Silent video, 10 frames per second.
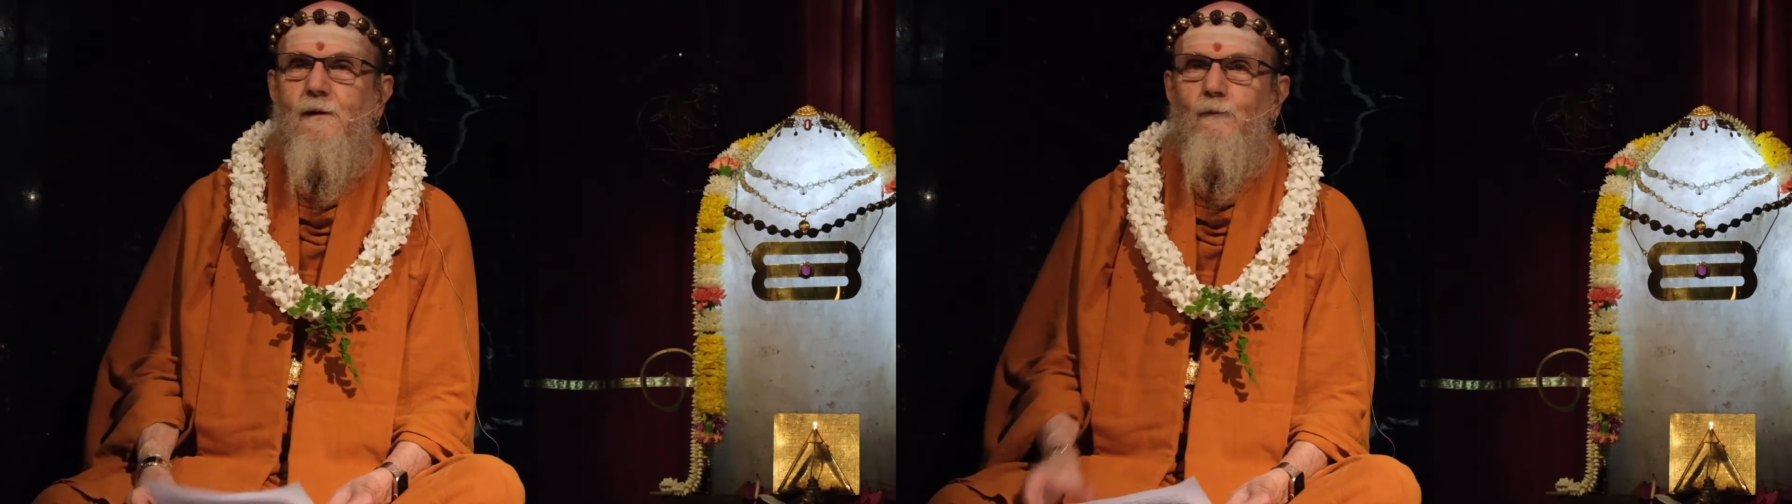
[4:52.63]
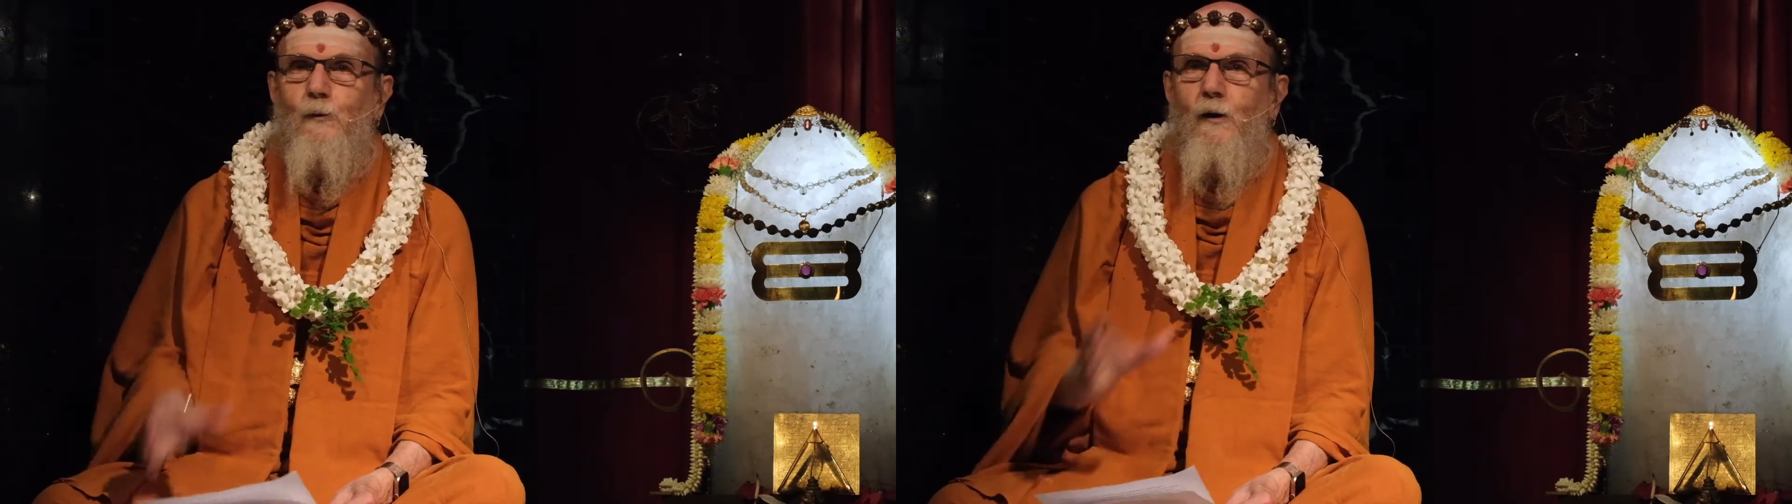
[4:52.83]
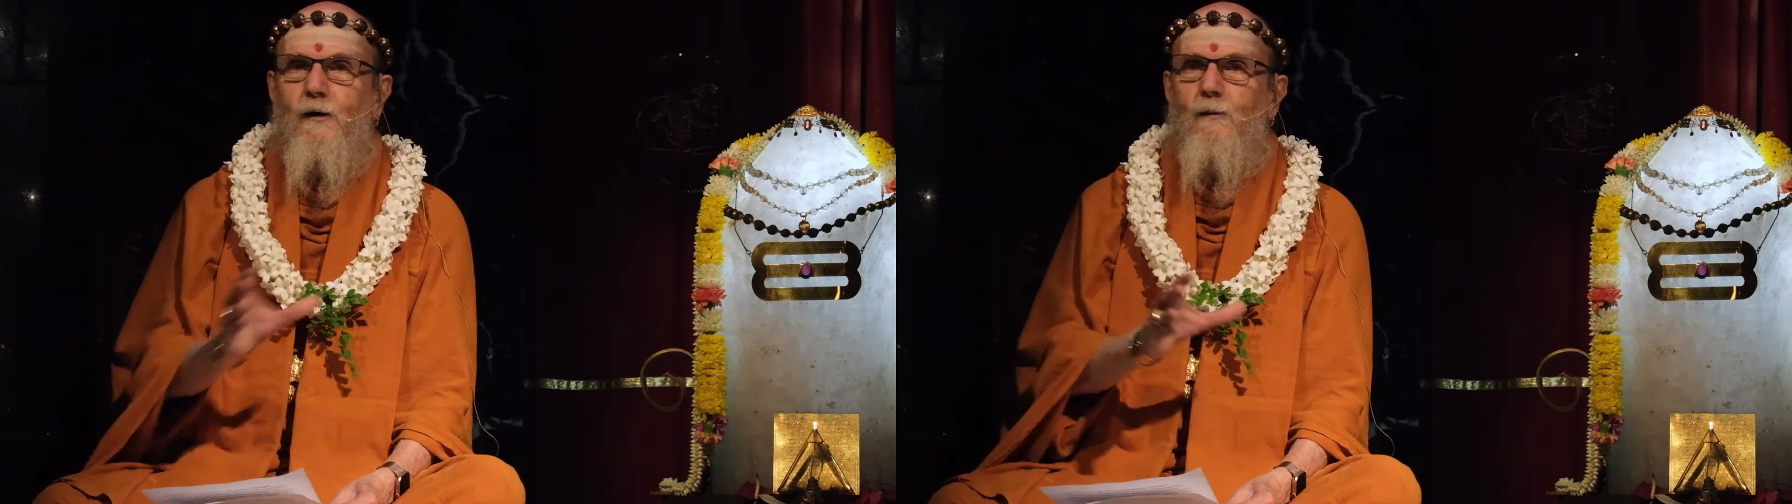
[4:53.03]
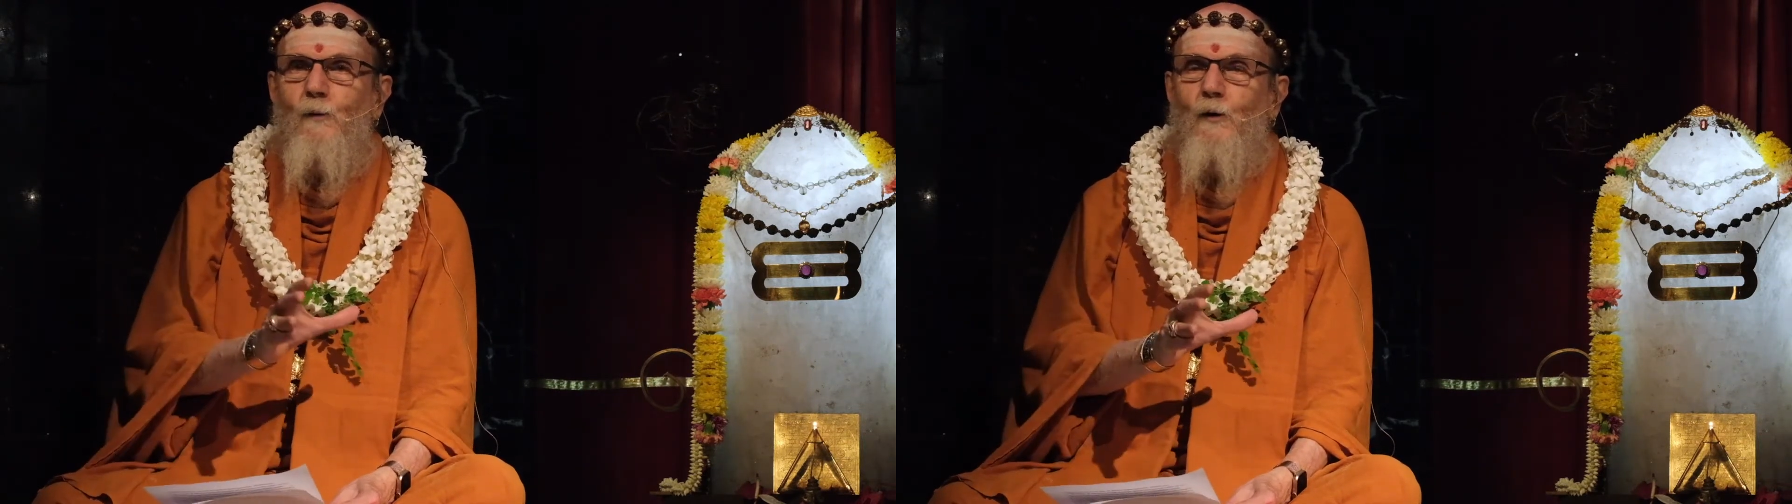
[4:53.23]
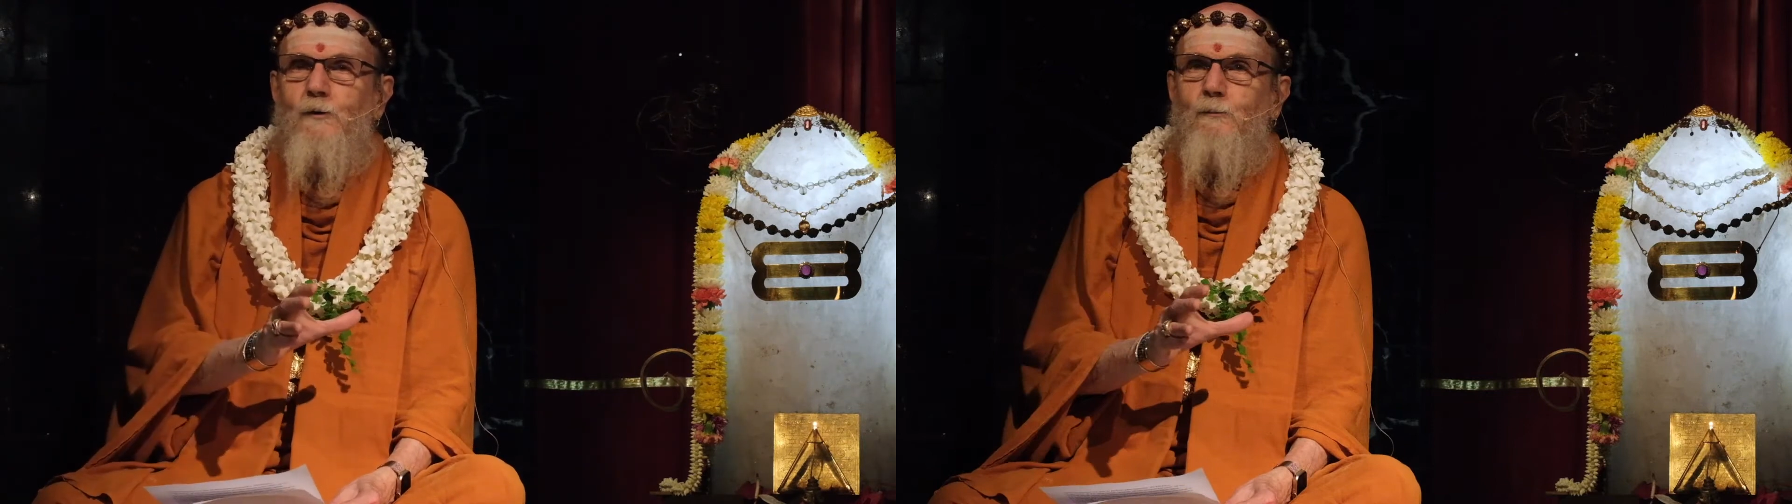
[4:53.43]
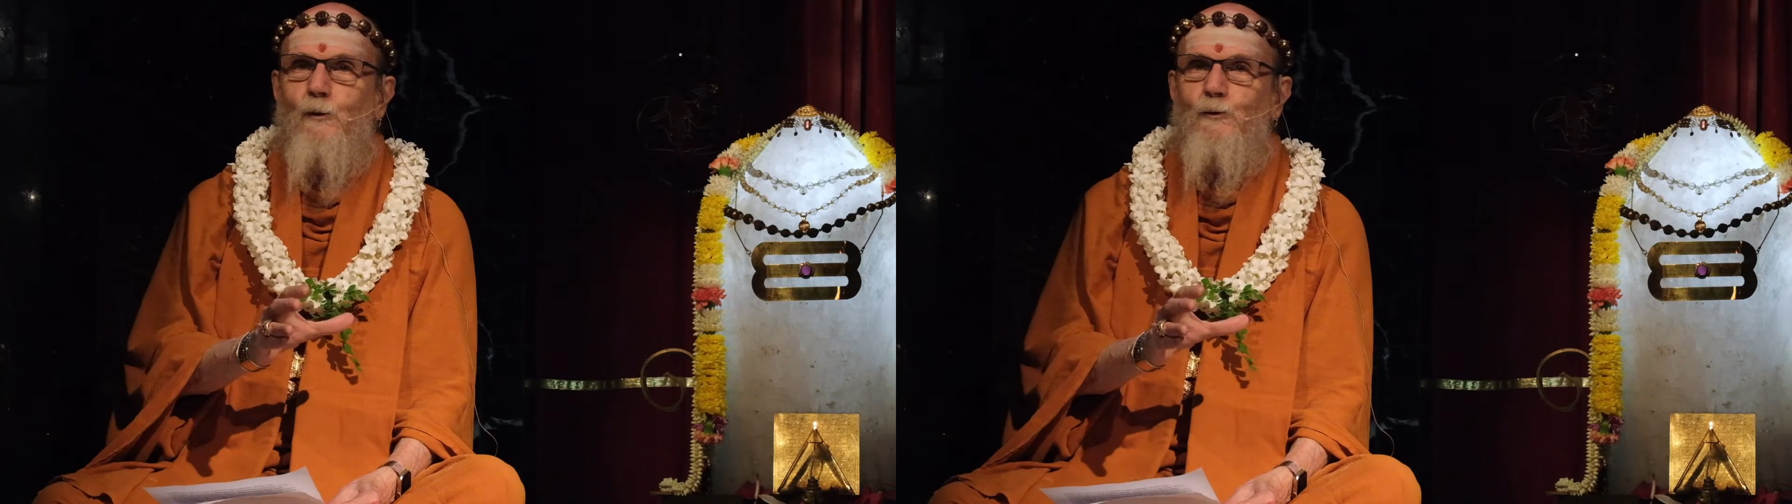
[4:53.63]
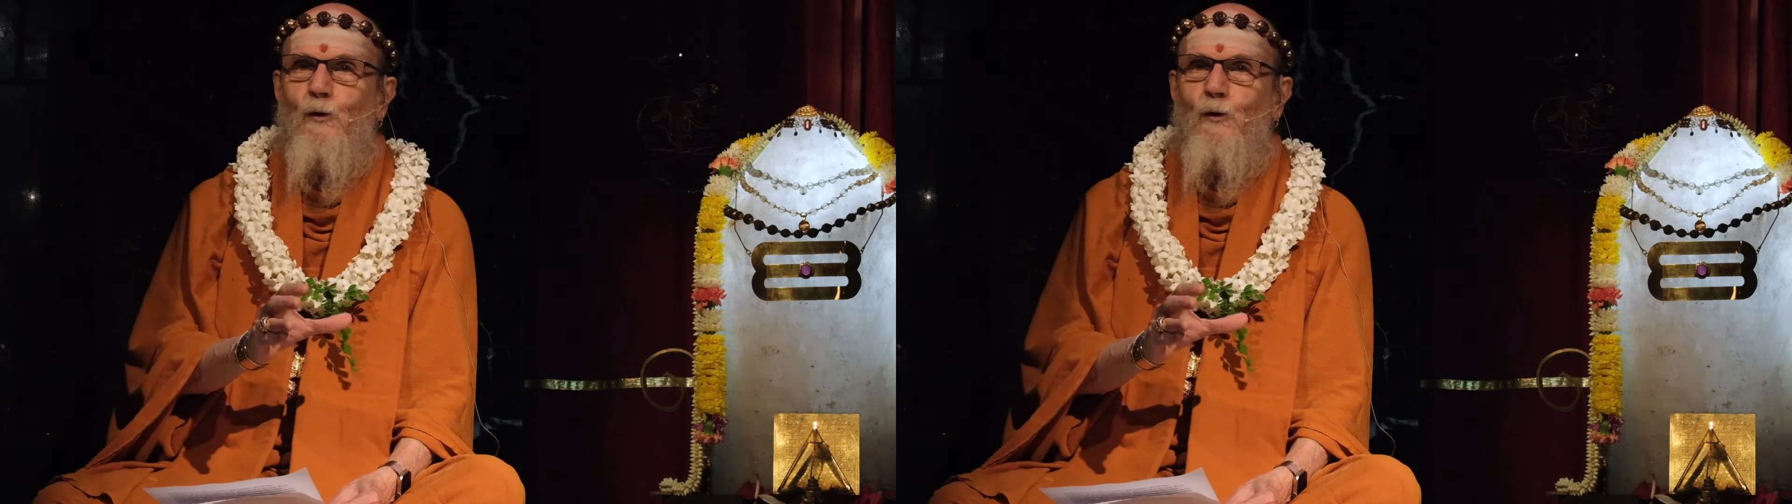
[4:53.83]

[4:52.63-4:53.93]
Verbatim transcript: If you had a multiple